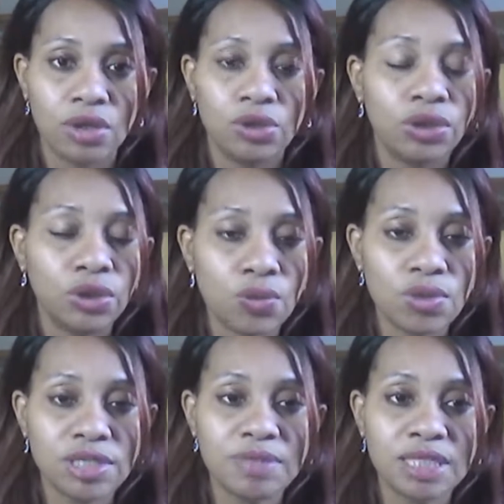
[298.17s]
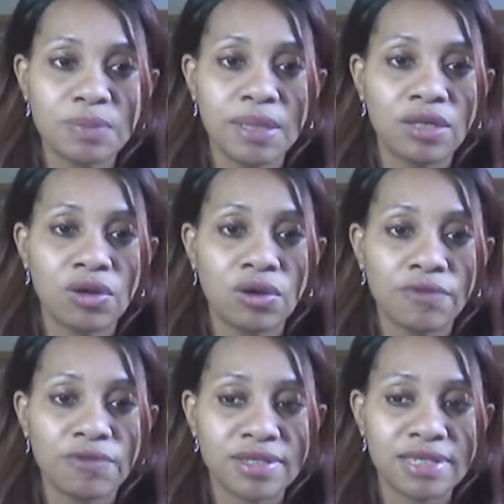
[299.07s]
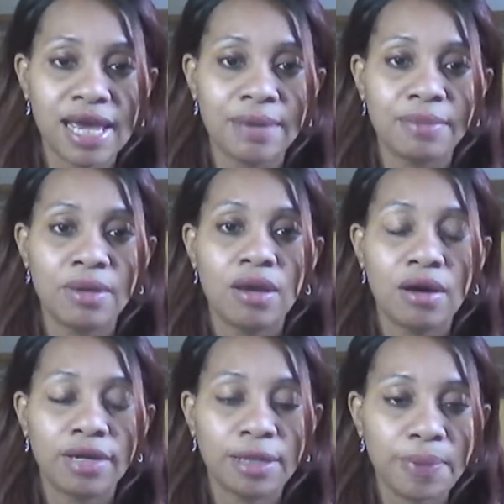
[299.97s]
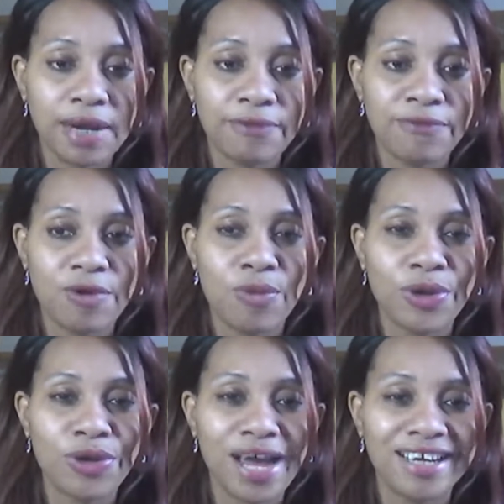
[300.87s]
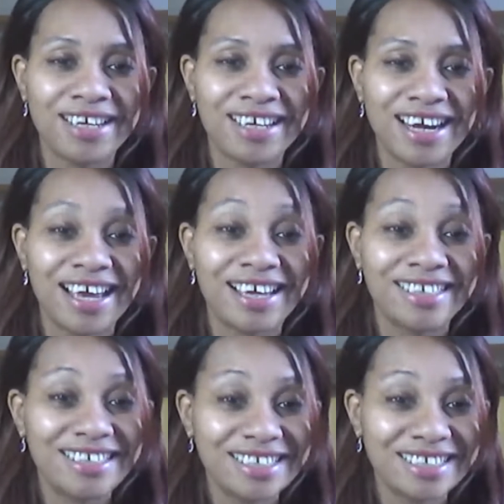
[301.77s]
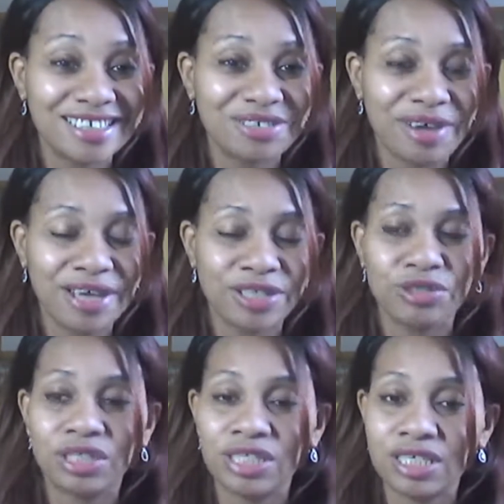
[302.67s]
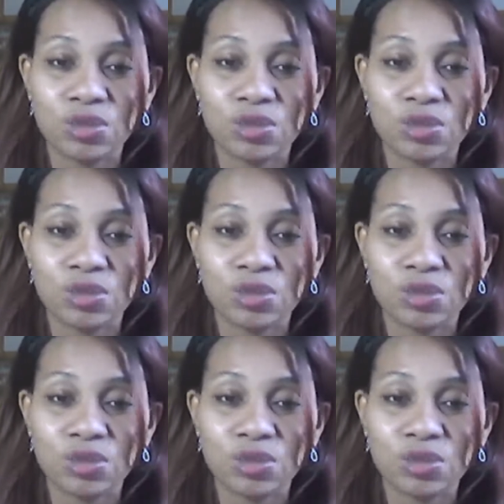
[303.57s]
You don't want to be spending all of your time on a platform where your ideal client isn't, right? You're just